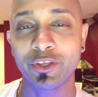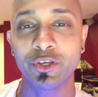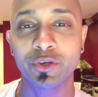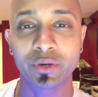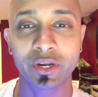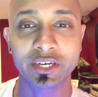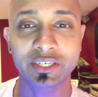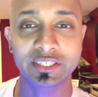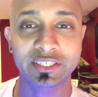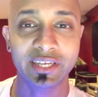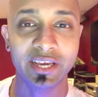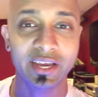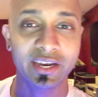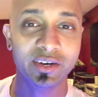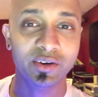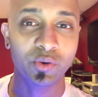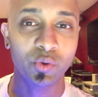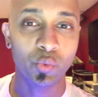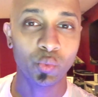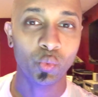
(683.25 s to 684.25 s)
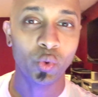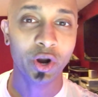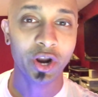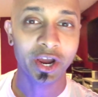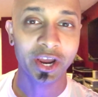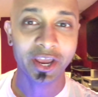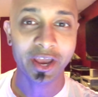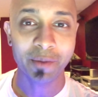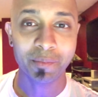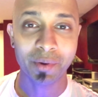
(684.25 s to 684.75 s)
you'll understand what
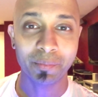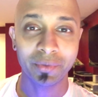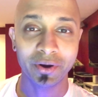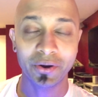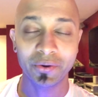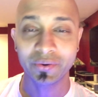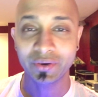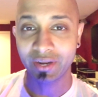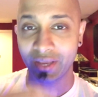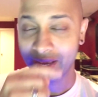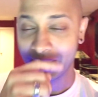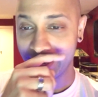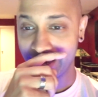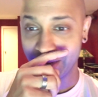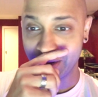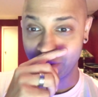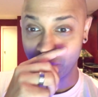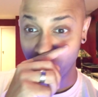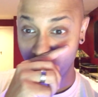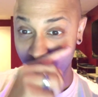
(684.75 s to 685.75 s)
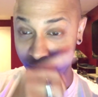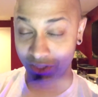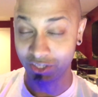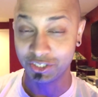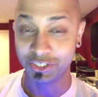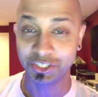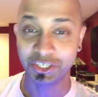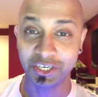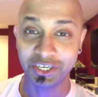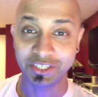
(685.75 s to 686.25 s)
I am about and what the
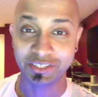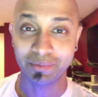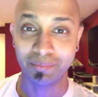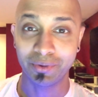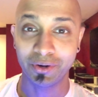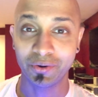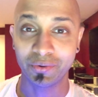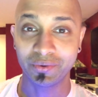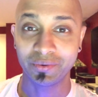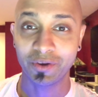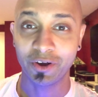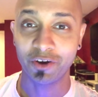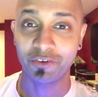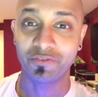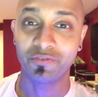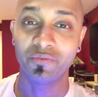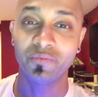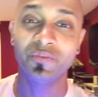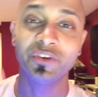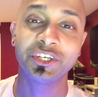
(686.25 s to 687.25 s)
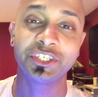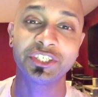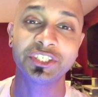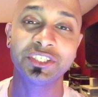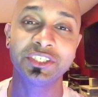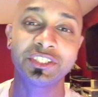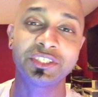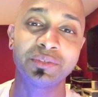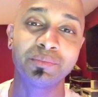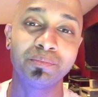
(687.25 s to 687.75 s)
journey is about of
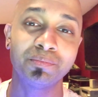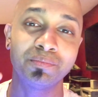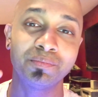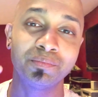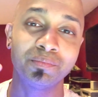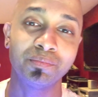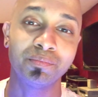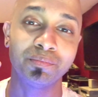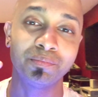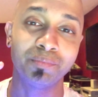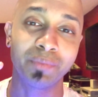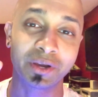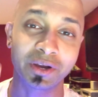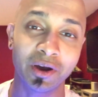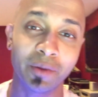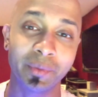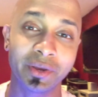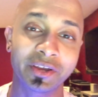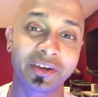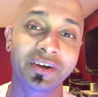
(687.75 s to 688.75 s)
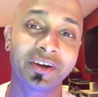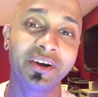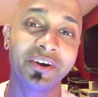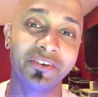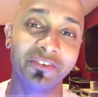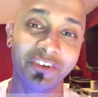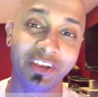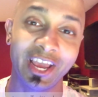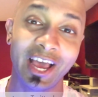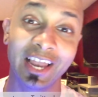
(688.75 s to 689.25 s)
Visions becoming a
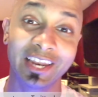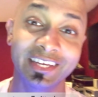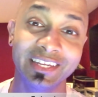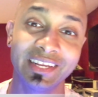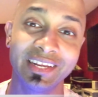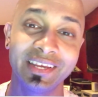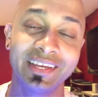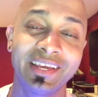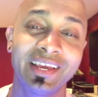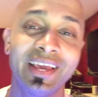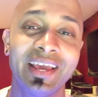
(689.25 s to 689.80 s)
reality.